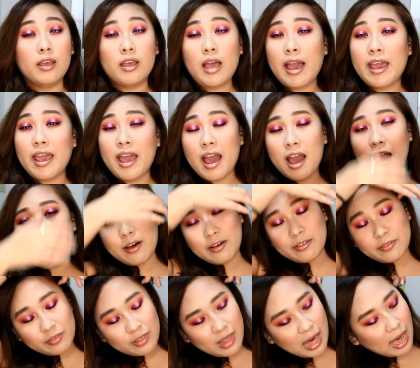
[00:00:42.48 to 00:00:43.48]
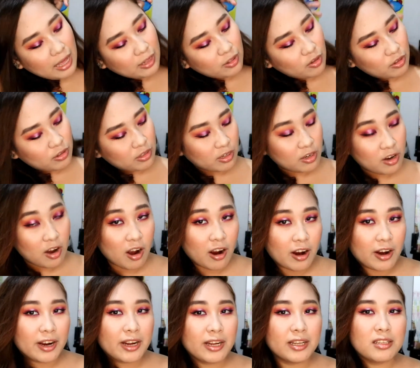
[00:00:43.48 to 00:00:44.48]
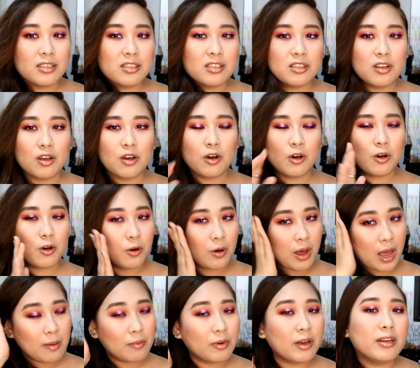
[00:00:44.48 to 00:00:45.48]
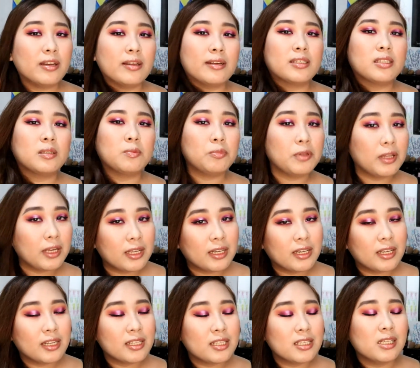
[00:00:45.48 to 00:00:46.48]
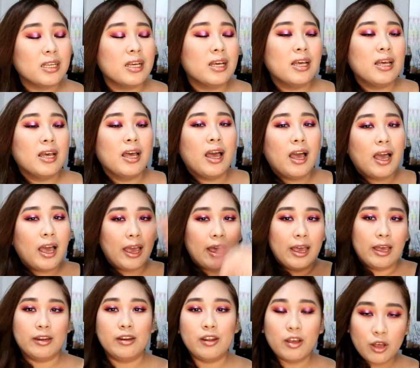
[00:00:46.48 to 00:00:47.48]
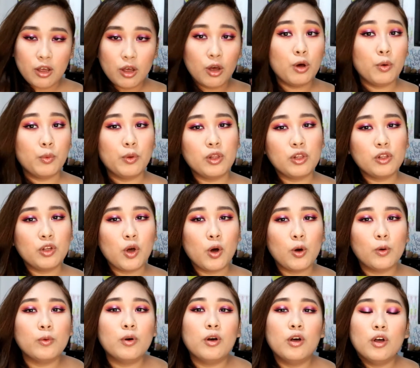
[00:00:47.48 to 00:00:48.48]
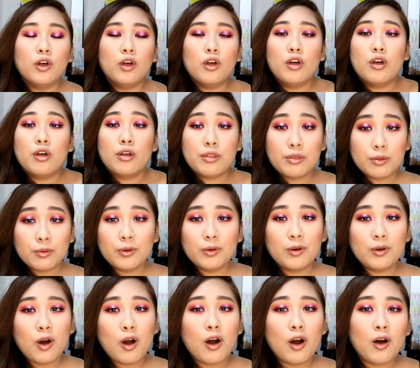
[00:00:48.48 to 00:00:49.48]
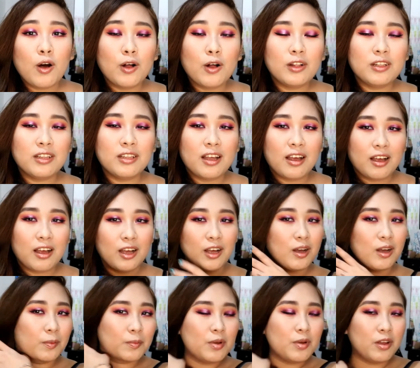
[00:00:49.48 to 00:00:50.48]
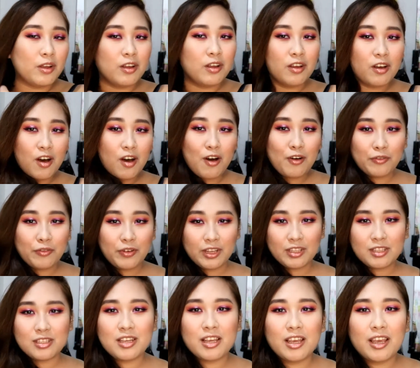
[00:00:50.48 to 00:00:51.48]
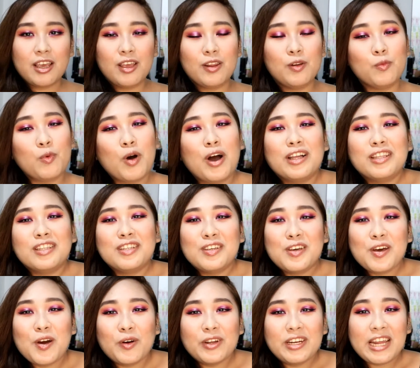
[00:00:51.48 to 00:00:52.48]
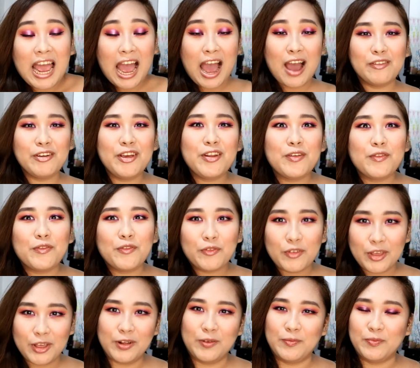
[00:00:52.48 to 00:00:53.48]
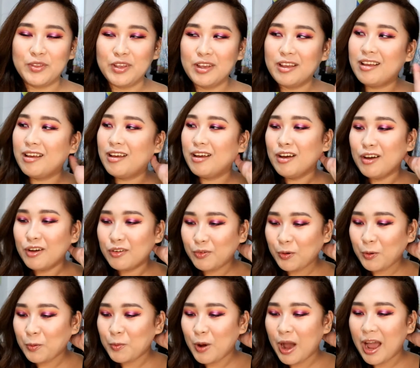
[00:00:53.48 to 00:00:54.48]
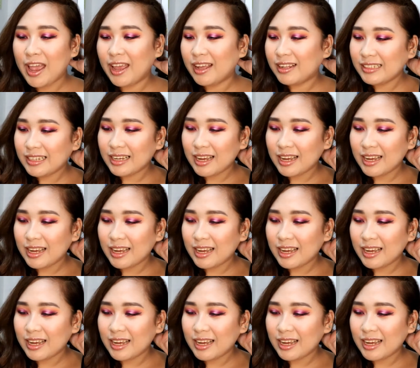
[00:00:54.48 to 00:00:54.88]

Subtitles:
I have that on the card, so I'm gonna explain it, and we'll go through all of it in one go. And I haven't filmed for a while.